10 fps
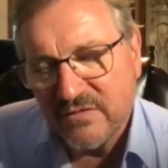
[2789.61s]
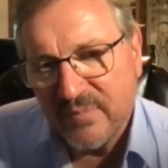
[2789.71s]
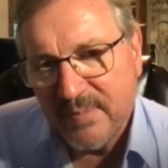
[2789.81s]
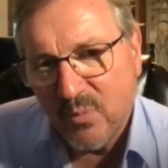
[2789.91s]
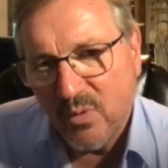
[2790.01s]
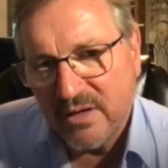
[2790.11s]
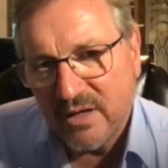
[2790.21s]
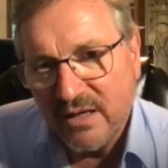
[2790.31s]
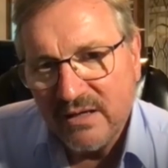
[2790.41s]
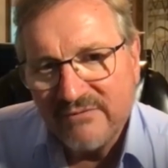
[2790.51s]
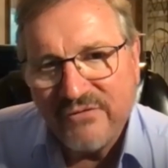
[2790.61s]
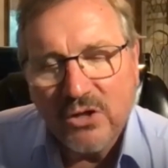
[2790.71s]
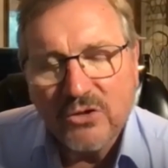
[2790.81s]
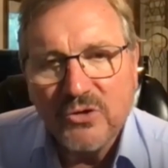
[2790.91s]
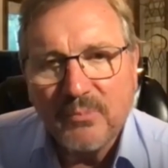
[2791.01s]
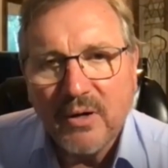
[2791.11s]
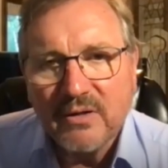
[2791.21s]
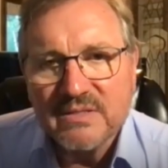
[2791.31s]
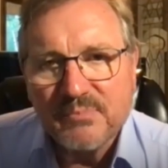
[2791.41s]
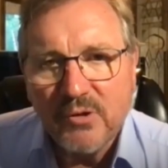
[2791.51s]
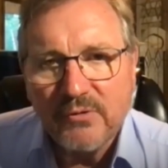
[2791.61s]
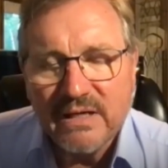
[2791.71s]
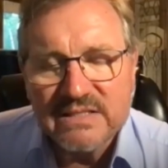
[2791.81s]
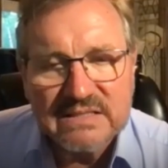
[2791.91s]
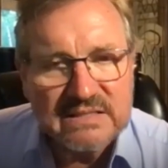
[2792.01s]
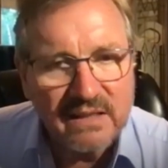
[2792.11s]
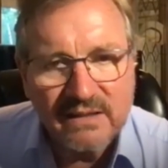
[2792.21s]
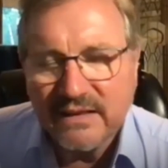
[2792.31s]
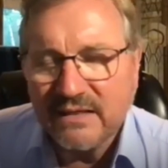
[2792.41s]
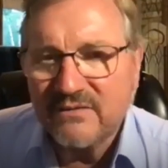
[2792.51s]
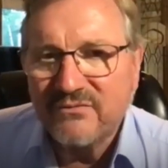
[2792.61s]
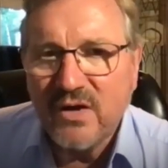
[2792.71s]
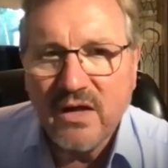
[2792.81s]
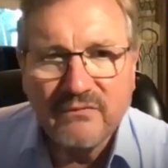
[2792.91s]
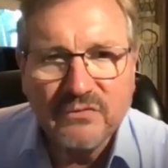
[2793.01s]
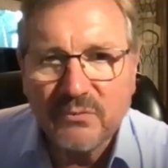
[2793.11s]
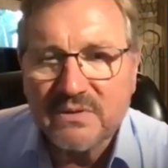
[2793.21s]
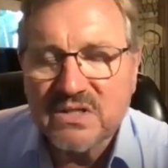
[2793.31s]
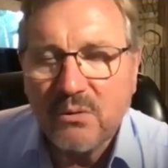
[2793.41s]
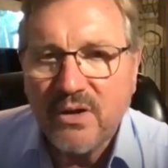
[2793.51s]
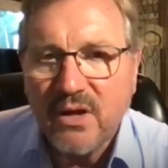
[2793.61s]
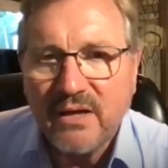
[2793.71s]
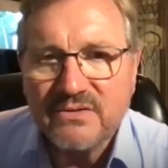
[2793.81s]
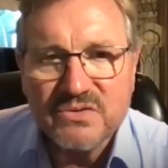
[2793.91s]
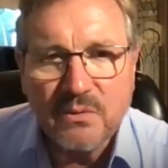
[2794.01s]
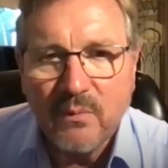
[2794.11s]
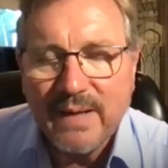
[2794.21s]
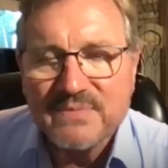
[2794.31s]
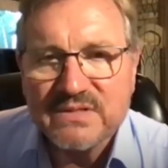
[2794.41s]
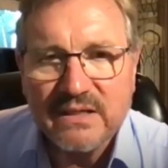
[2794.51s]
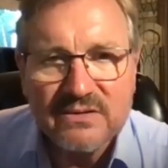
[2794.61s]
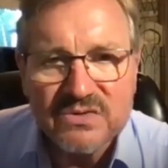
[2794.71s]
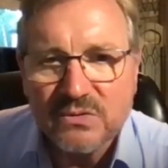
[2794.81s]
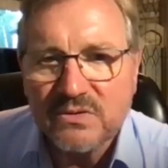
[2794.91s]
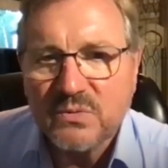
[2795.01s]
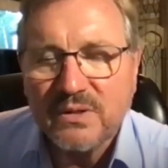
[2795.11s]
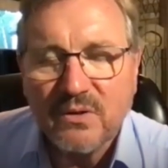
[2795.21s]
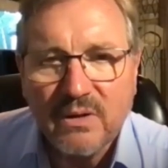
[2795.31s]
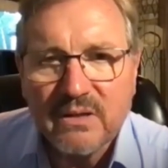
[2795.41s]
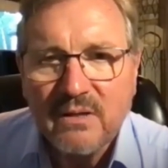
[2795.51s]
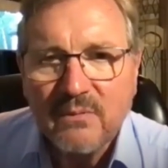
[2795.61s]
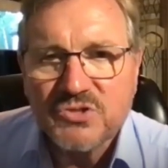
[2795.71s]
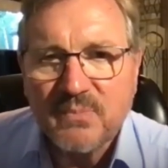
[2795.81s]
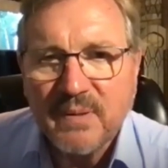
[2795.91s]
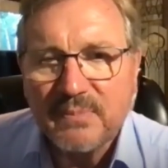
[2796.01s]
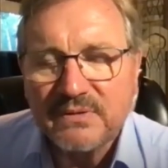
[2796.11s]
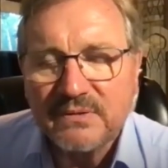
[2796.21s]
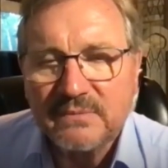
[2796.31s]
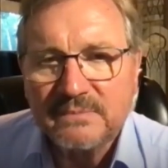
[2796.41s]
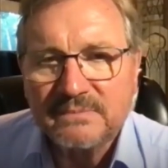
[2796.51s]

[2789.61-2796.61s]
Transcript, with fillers: If people want to follow your party's progress, uh, get involved, learn what's going on, is there a website? Is there a Twitter? What what should people do?